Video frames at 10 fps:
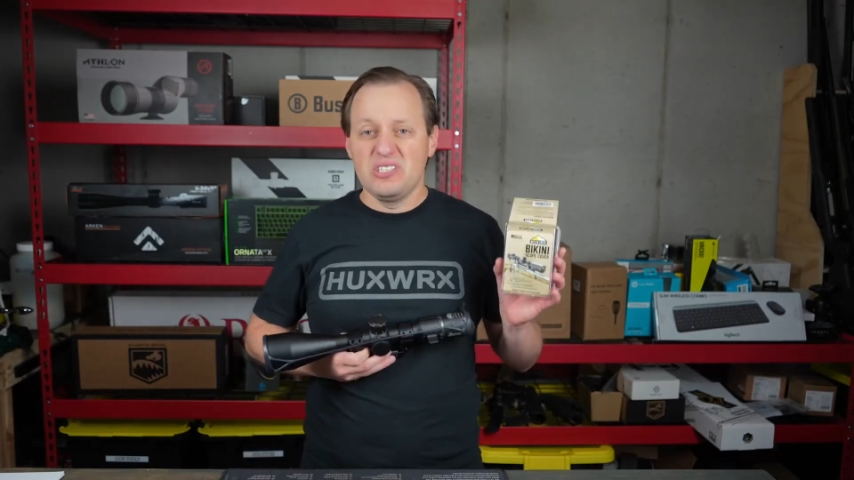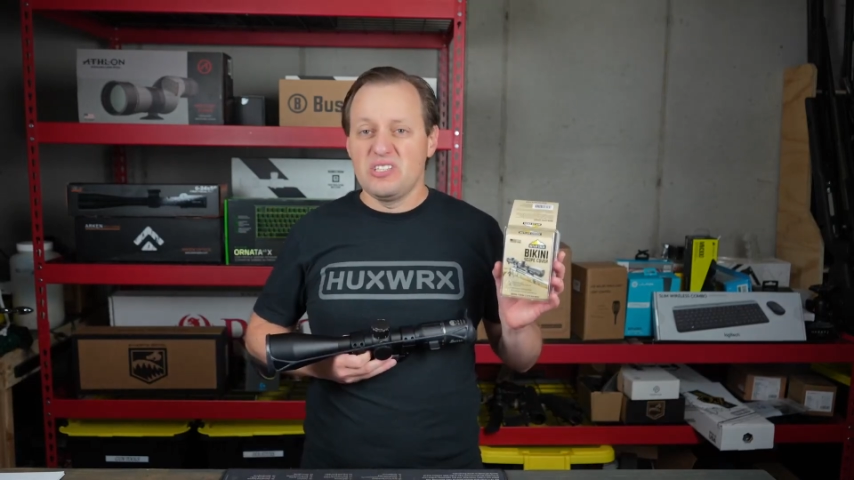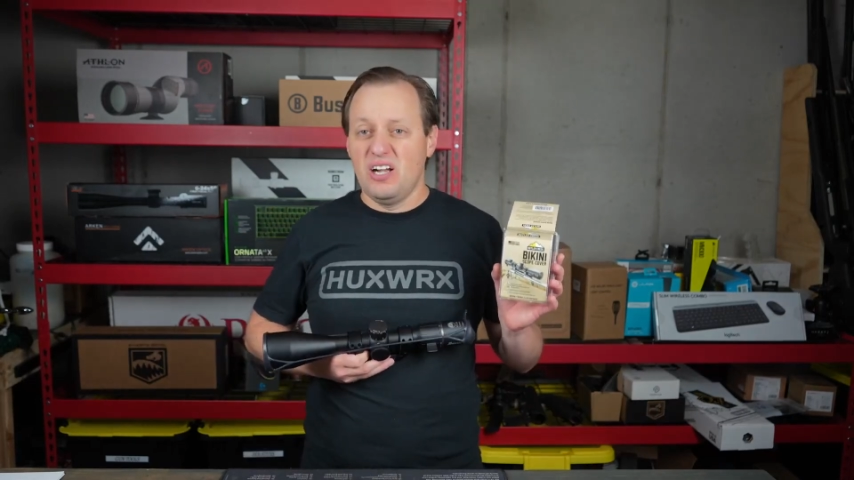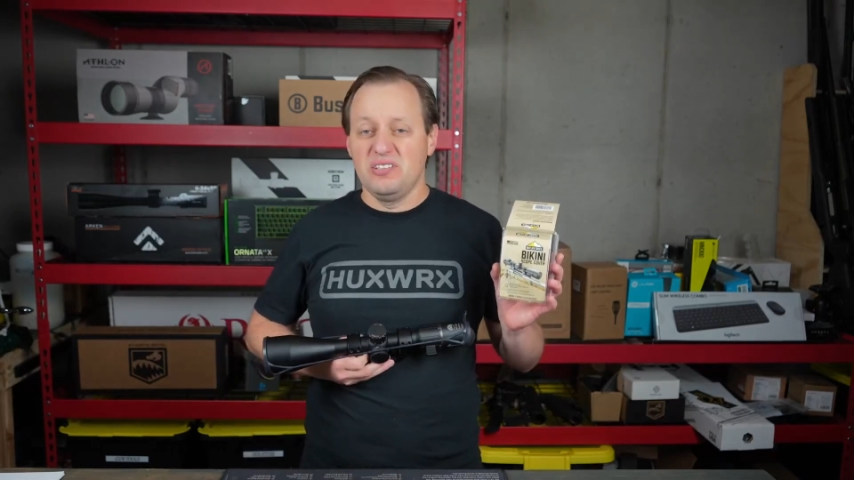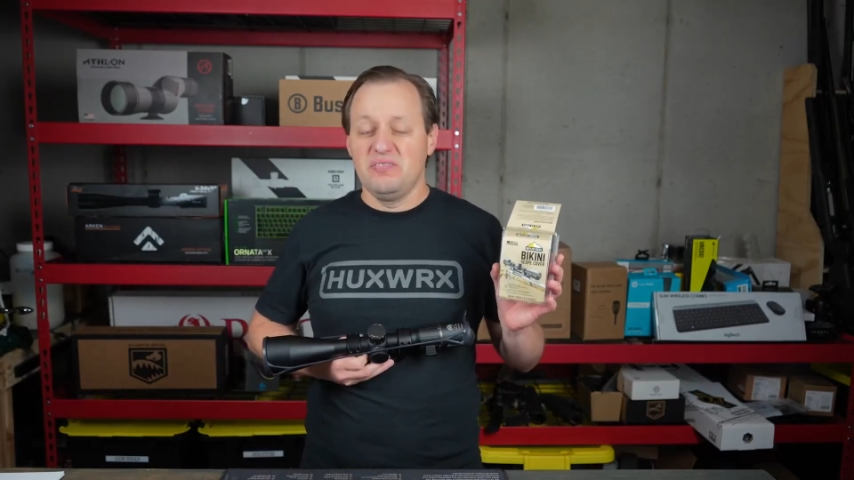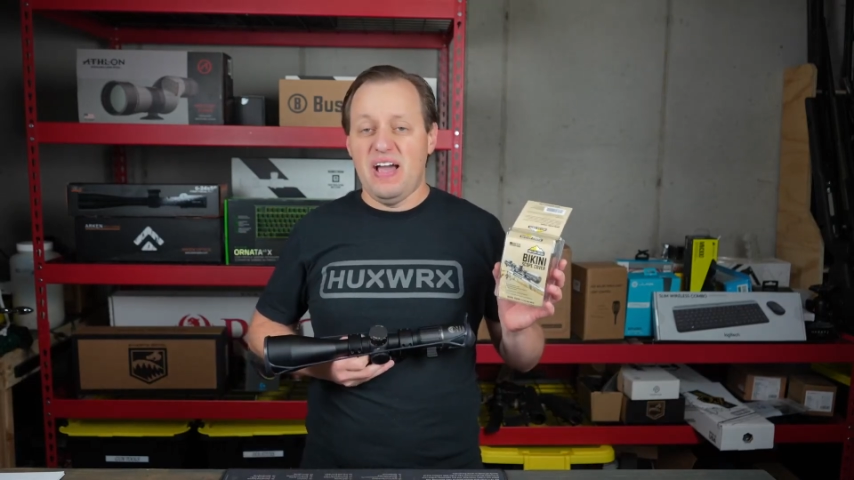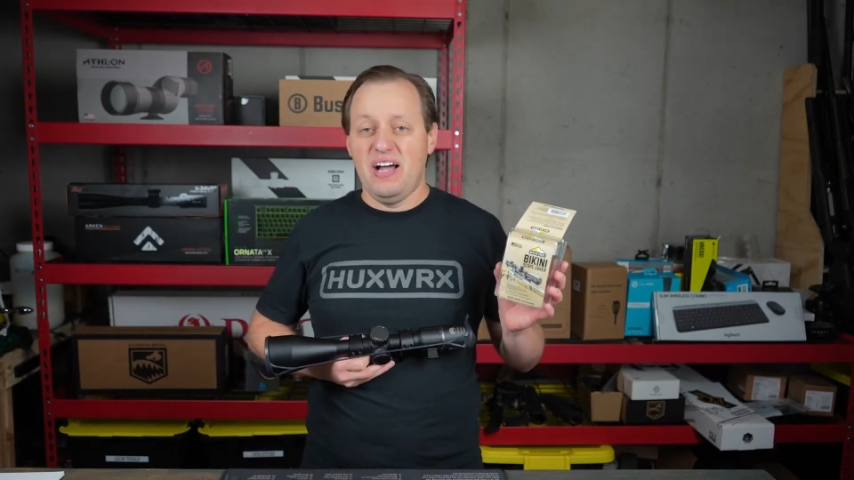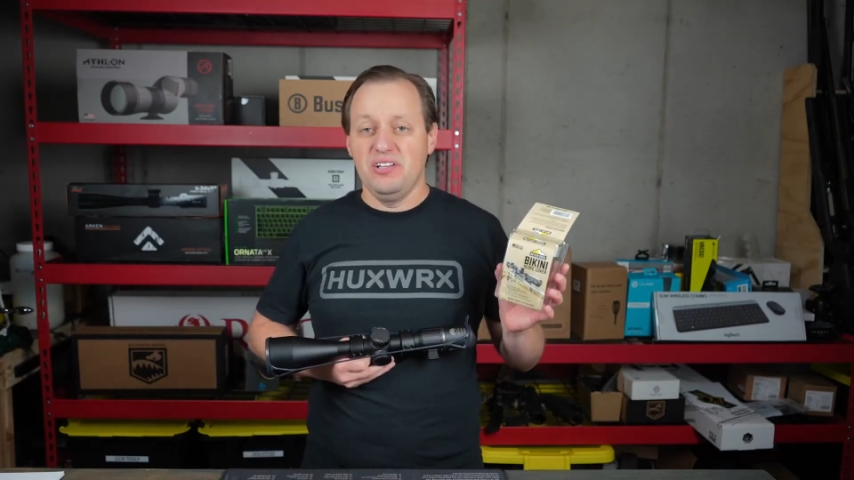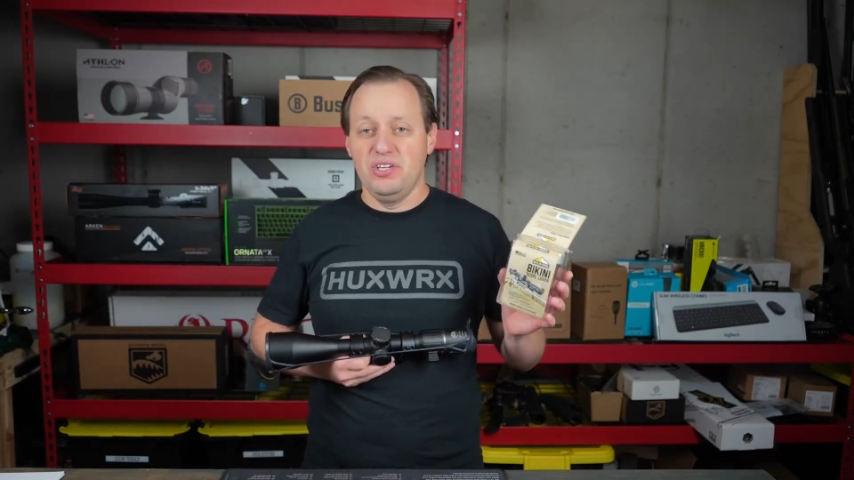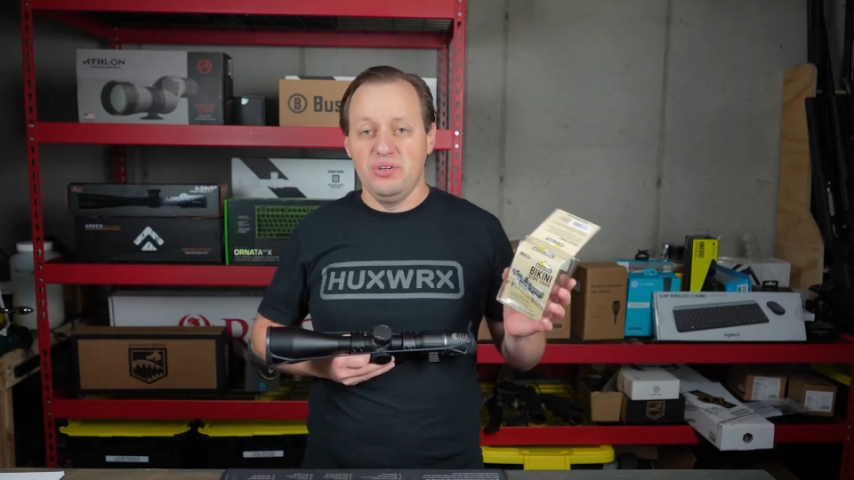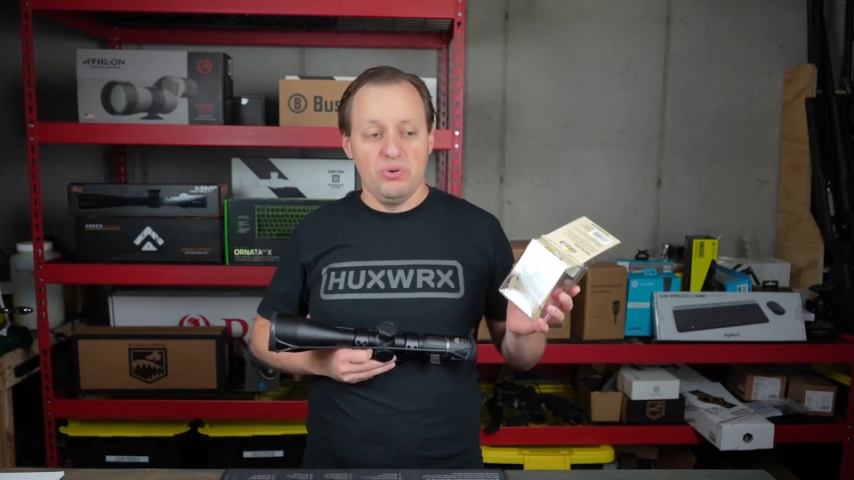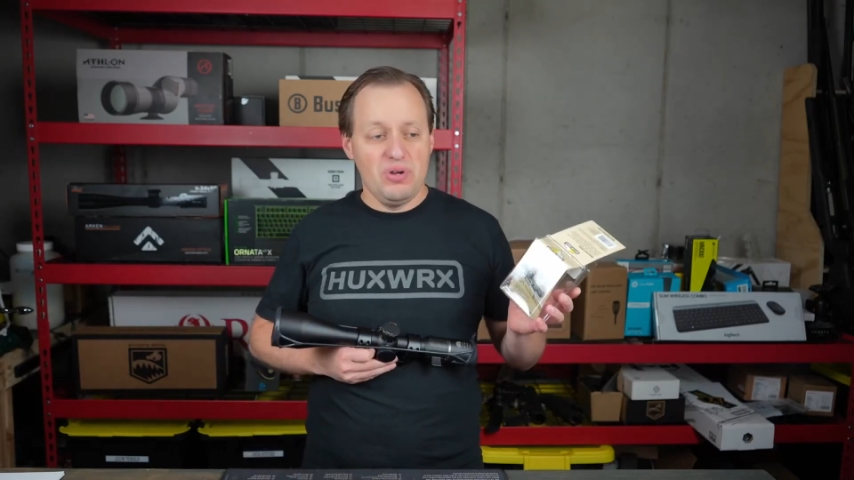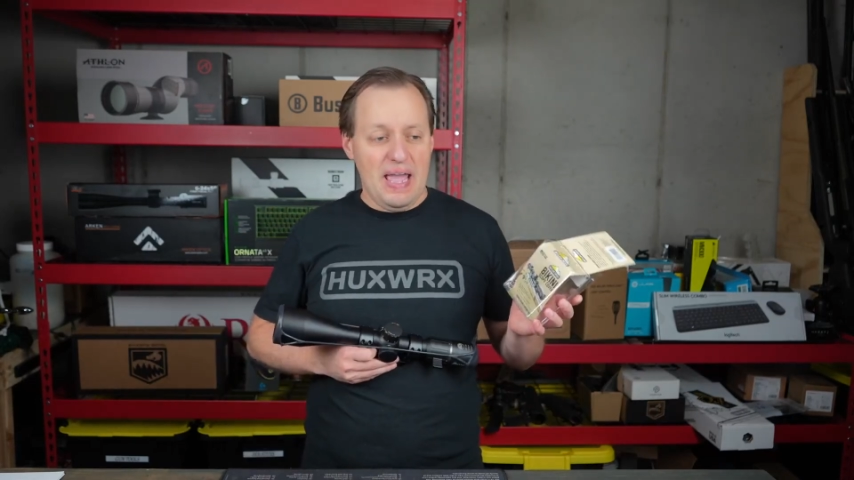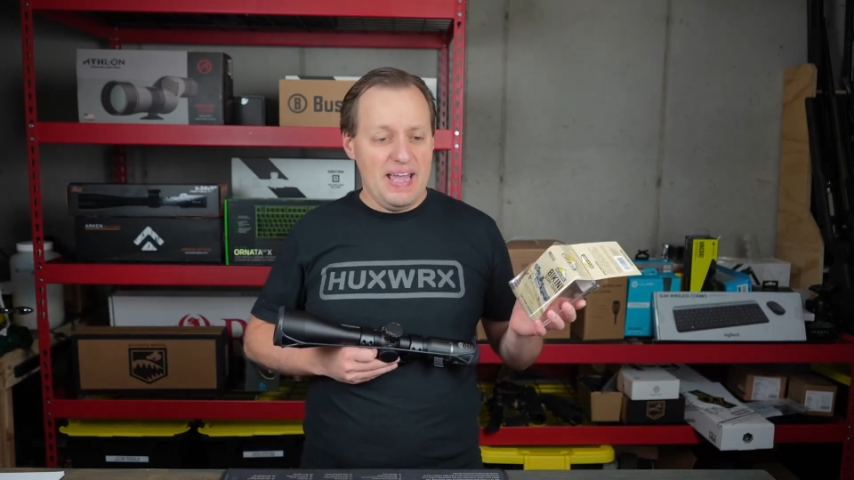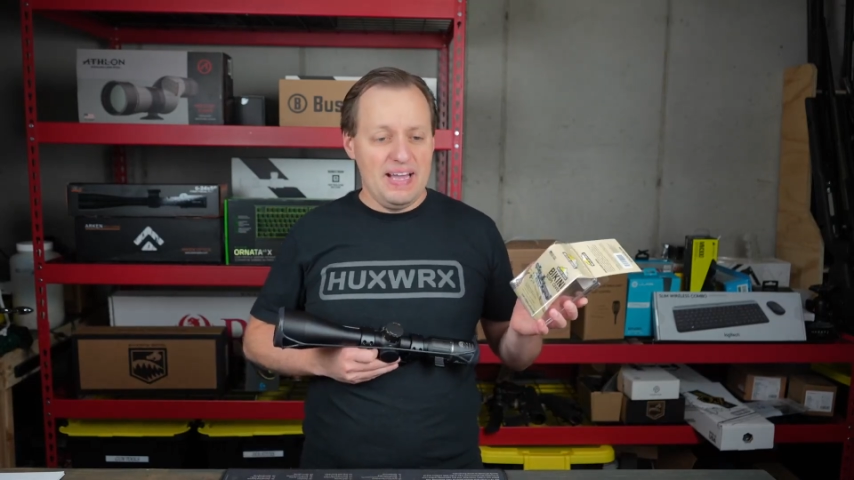solid value,
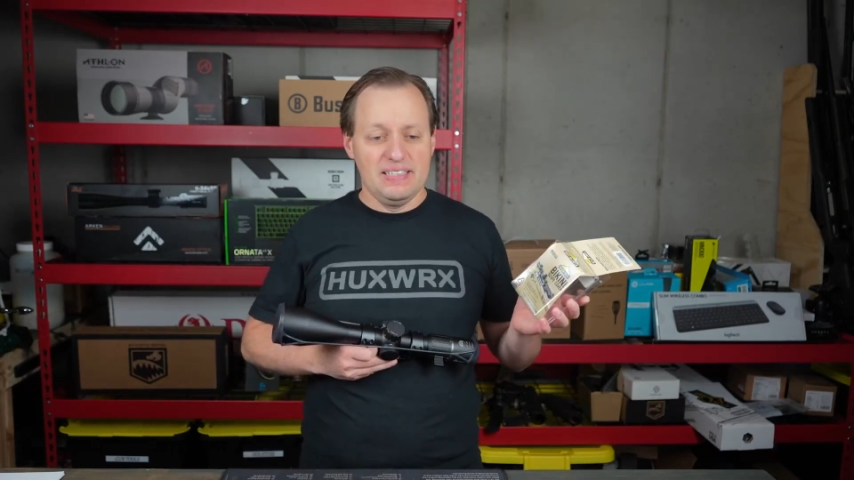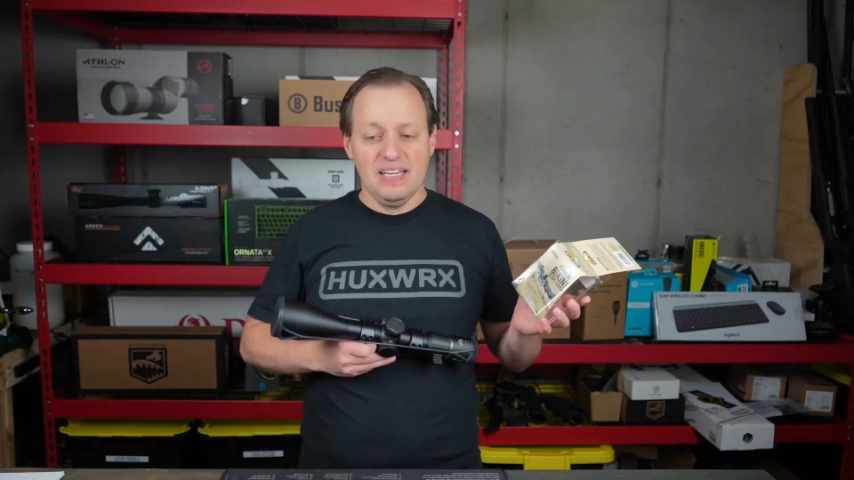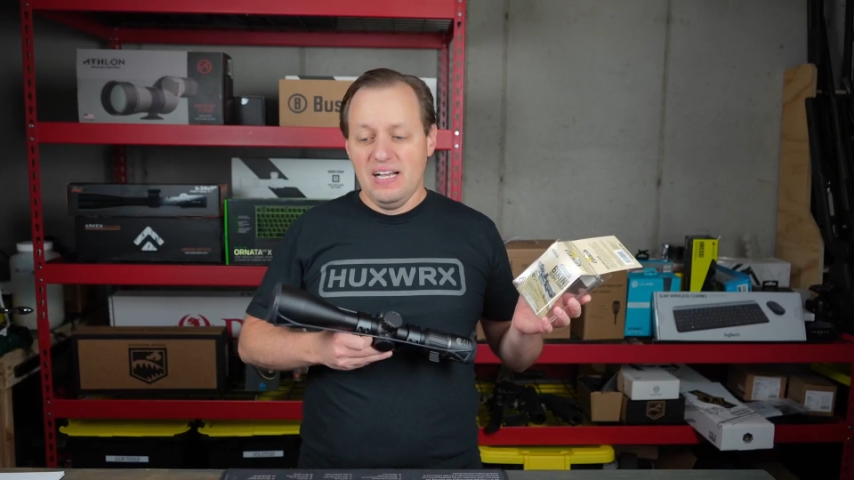and